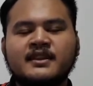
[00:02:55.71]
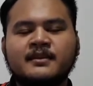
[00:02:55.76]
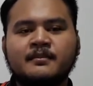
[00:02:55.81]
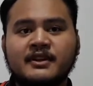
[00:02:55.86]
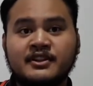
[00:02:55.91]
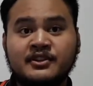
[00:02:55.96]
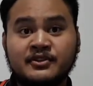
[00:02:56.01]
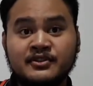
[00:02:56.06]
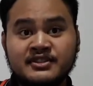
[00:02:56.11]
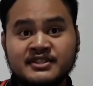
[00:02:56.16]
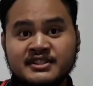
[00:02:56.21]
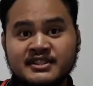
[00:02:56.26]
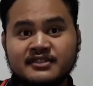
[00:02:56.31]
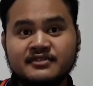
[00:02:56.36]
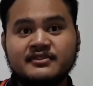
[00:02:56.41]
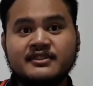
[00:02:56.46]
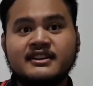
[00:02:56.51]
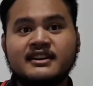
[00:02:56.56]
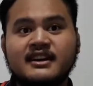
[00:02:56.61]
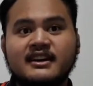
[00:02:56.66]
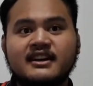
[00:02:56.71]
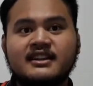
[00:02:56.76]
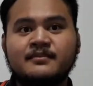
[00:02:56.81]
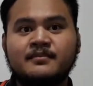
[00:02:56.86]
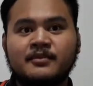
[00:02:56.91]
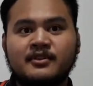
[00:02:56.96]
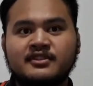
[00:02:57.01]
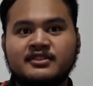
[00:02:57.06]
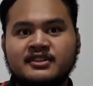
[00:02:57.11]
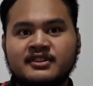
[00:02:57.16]
But Costa Rica in
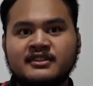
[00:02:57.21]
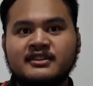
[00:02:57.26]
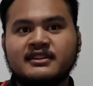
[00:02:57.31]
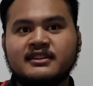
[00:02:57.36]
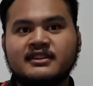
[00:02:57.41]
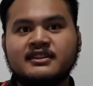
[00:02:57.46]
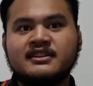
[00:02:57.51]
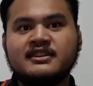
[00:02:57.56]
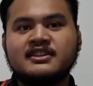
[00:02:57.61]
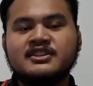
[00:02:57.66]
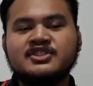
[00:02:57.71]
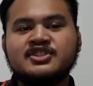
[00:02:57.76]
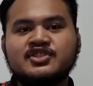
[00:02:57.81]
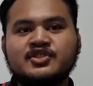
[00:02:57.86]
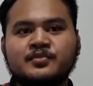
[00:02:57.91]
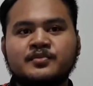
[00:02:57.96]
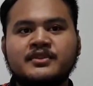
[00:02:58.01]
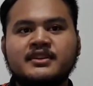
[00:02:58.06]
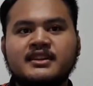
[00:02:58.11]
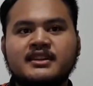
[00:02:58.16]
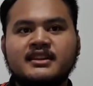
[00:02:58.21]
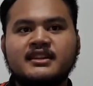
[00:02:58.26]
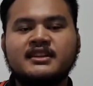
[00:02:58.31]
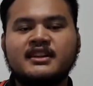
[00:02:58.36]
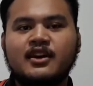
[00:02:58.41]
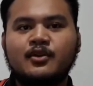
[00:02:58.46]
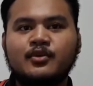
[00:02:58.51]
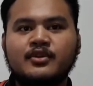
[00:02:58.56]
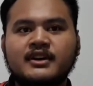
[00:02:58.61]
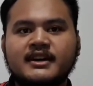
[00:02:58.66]
particular should be in
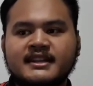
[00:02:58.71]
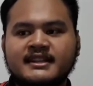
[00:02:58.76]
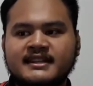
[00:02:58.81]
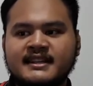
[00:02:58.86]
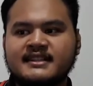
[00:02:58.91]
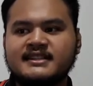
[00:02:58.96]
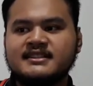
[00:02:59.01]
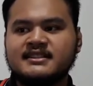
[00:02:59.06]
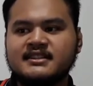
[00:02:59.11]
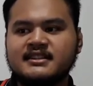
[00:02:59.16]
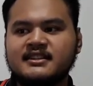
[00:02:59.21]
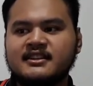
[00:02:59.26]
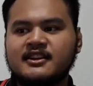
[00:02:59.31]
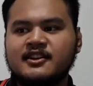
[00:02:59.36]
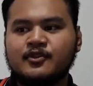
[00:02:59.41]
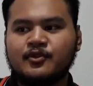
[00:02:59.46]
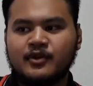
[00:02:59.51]
our attention.